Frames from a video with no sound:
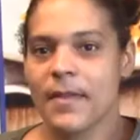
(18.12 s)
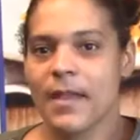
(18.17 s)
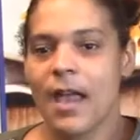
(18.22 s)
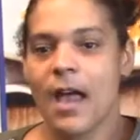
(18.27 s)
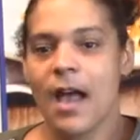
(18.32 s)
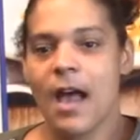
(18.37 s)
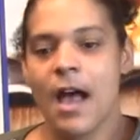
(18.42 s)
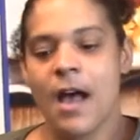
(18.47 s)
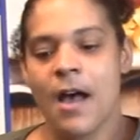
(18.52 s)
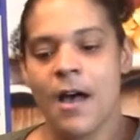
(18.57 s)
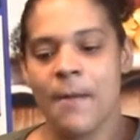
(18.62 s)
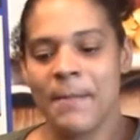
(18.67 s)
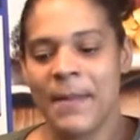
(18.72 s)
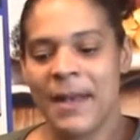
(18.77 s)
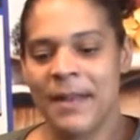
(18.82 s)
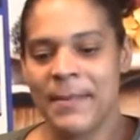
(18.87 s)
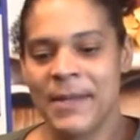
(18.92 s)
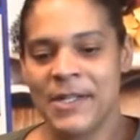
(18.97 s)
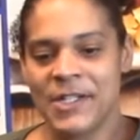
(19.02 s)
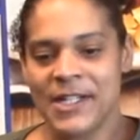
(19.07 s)
My
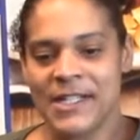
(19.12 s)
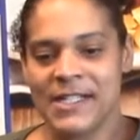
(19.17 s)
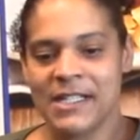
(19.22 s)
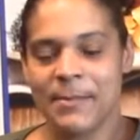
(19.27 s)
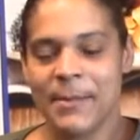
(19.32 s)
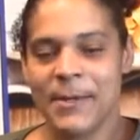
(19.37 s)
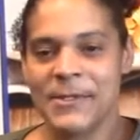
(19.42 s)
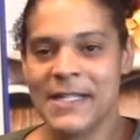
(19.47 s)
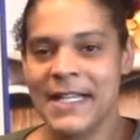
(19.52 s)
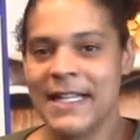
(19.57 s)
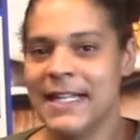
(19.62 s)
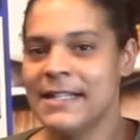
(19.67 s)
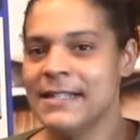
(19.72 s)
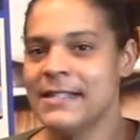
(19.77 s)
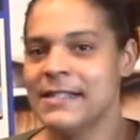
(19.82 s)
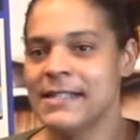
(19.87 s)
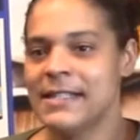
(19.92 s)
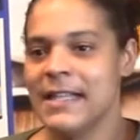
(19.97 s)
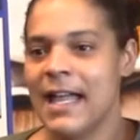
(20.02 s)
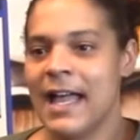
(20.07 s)
name is Jessica
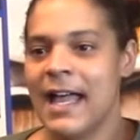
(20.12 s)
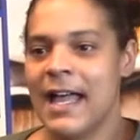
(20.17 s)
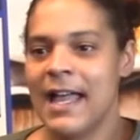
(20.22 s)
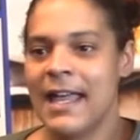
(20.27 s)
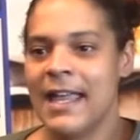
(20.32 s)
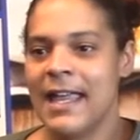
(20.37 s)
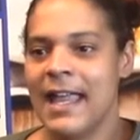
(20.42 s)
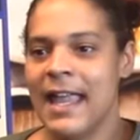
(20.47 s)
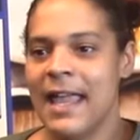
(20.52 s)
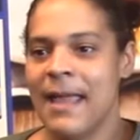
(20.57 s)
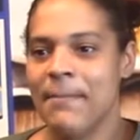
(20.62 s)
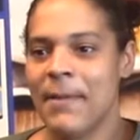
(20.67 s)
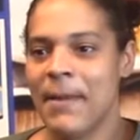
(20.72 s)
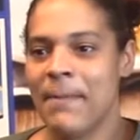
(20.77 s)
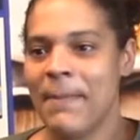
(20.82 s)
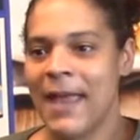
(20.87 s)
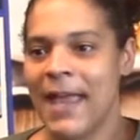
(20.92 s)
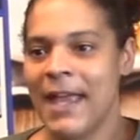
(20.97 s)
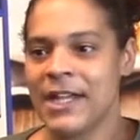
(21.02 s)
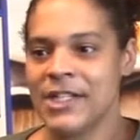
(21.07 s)
Martinez. I am a
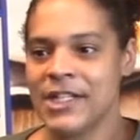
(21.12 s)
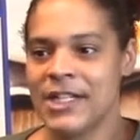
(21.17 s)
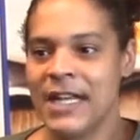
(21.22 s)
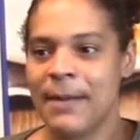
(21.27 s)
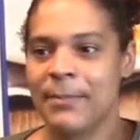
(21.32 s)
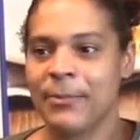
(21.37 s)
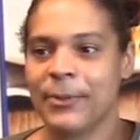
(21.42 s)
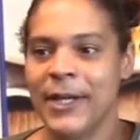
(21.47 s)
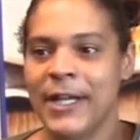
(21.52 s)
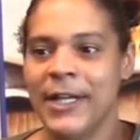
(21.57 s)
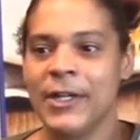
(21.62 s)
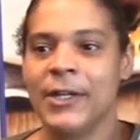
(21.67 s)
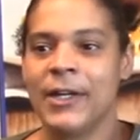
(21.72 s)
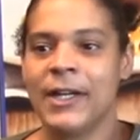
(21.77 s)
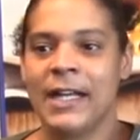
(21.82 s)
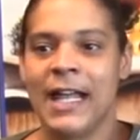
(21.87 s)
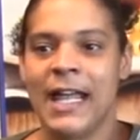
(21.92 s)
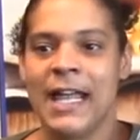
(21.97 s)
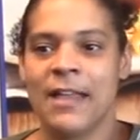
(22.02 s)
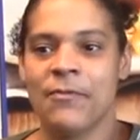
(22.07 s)
packaging operator
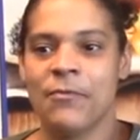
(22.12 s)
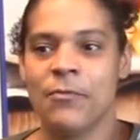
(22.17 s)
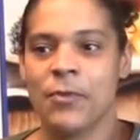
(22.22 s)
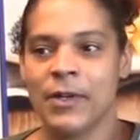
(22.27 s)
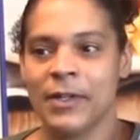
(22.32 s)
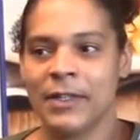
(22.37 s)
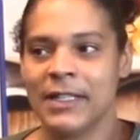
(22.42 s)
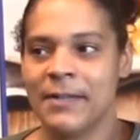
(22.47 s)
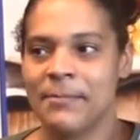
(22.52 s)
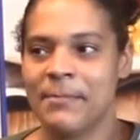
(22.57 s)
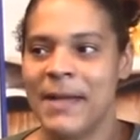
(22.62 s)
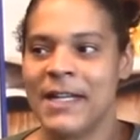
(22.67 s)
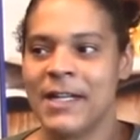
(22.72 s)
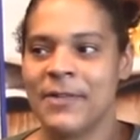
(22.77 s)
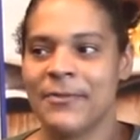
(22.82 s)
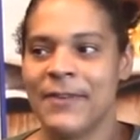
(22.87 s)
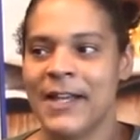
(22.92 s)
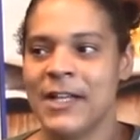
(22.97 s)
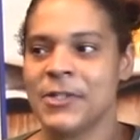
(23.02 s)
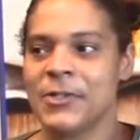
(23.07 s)
and I've worked in
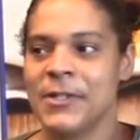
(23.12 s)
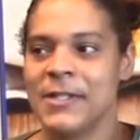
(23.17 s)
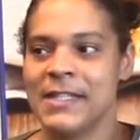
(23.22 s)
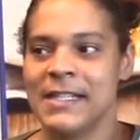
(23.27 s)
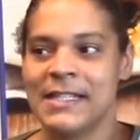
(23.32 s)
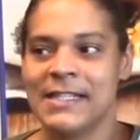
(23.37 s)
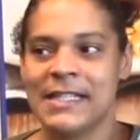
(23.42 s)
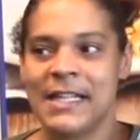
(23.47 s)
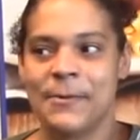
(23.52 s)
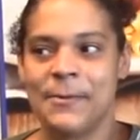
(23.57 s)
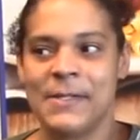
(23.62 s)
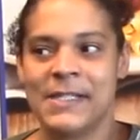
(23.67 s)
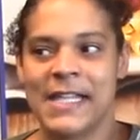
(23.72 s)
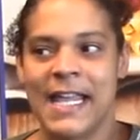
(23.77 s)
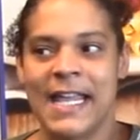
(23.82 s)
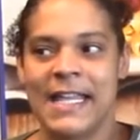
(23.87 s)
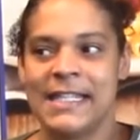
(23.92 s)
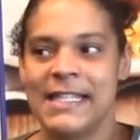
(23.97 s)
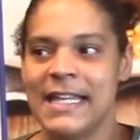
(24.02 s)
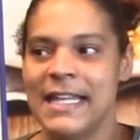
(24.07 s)
manufacturing since I was
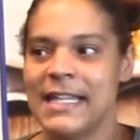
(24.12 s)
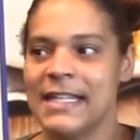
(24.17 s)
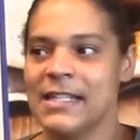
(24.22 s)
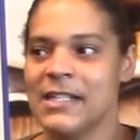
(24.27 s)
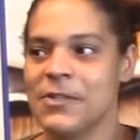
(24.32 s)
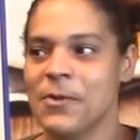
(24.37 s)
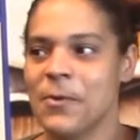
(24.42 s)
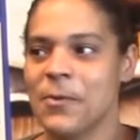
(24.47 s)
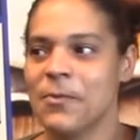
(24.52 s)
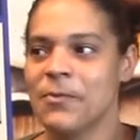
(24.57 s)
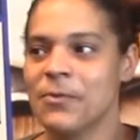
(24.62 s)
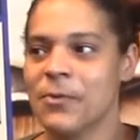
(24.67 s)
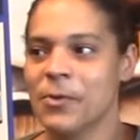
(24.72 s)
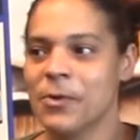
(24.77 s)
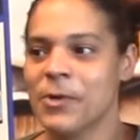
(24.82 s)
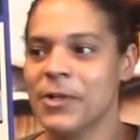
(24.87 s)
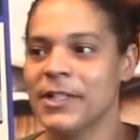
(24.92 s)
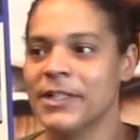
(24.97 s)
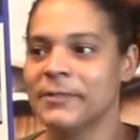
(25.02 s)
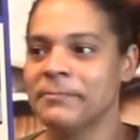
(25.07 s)
18, so
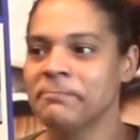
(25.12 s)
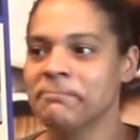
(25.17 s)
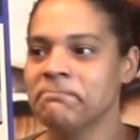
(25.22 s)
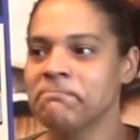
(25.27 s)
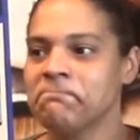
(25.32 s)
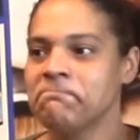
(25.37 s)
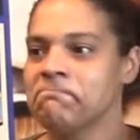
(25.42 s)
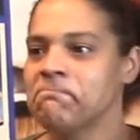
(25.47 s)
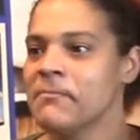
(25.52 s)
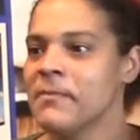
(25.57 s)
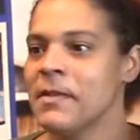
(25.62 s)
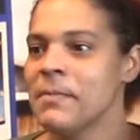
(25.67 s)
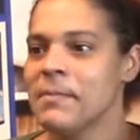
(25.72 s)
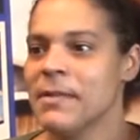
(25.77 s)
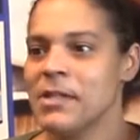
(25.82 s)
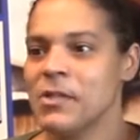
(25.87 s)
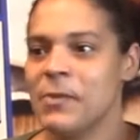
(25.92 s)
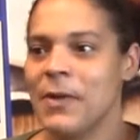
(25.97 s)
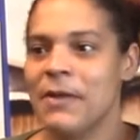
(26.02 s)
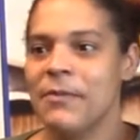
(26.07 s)
for
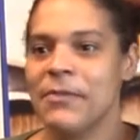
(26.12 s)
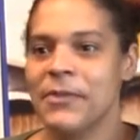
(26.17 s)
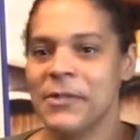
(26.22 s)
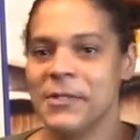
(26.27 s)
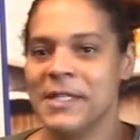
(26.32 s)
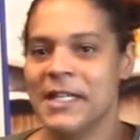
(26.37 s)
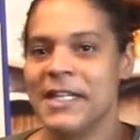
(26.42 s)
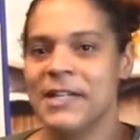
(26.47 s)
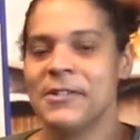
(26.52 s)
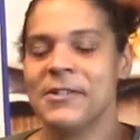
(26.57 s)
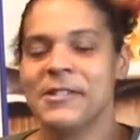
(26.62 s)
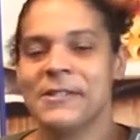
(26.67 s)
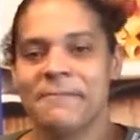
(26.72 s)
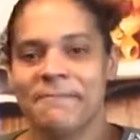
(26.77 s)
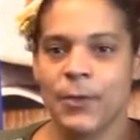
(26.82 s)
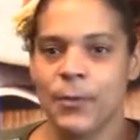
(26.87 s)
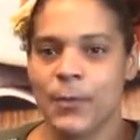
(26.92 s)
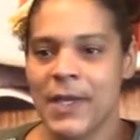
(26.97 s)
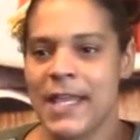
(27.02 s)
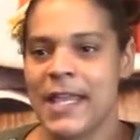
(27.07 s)
12, 13 years.
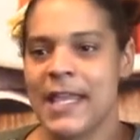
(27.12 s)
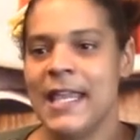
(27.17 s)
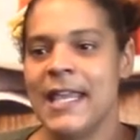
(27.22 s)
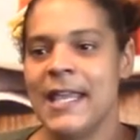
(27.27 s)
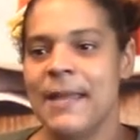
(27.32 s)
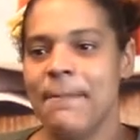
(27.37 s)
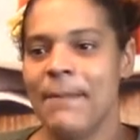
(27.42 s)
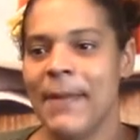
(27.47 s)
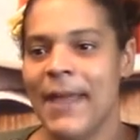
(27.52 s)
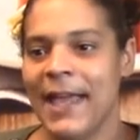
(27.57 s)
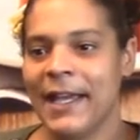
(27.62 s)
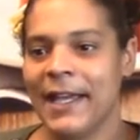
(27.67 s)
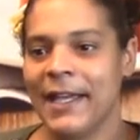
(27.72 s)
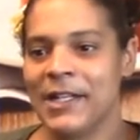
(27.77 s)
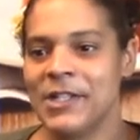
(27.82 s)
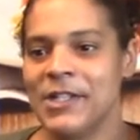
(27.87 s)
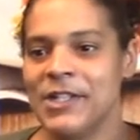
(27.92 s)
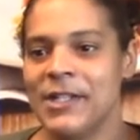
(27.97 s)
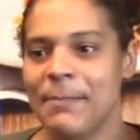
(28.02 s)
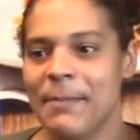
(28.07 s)
We
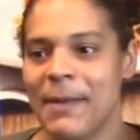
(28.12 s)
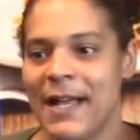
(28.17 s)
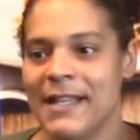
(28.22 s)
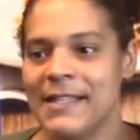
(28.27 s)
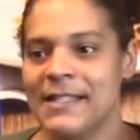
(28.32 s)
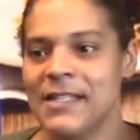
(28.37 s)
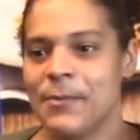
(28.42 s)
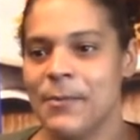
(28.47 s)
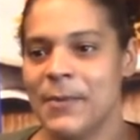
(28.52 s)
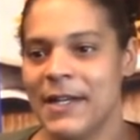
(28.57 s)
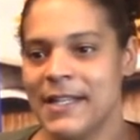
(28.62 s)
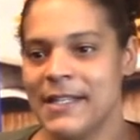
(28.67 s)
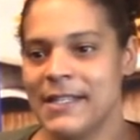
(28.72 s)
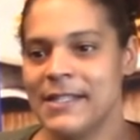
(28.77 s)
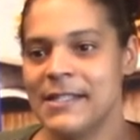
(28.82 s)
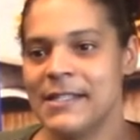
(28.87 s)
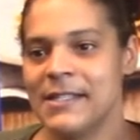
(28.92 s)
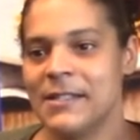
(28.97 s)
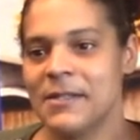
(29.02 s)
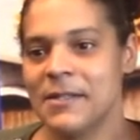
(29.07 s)
package the pasta when
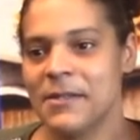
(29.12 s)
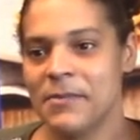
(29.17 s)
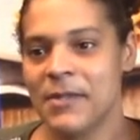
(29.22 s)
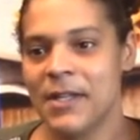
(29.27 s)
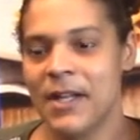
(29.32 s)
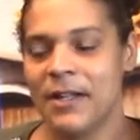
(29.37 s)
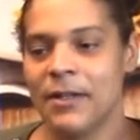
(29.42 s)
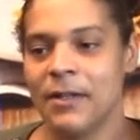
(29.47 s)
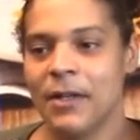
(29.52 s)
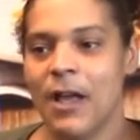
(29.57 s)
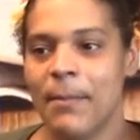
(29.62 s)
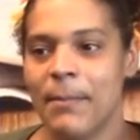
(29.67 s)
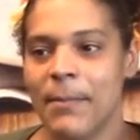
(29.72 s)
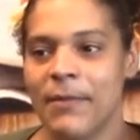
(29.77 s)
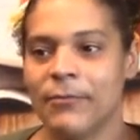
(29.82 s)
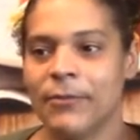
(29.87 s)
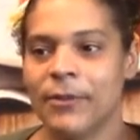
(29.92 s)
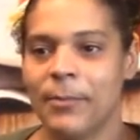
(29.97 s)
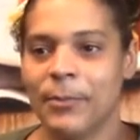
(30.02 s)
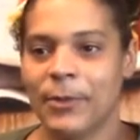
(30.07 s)
it's done coming
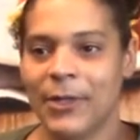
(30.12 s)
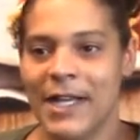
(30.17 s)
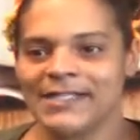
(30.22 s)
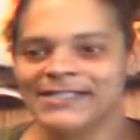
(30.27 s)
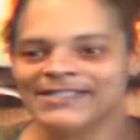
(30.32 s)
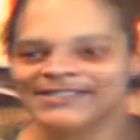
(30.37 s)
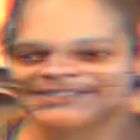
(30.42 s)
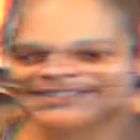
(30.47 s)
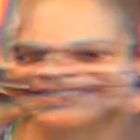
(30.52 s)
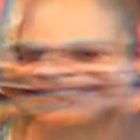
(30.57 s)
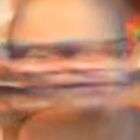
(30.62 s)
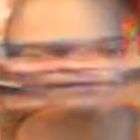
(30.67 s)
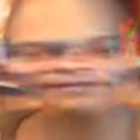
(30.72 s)
from processing.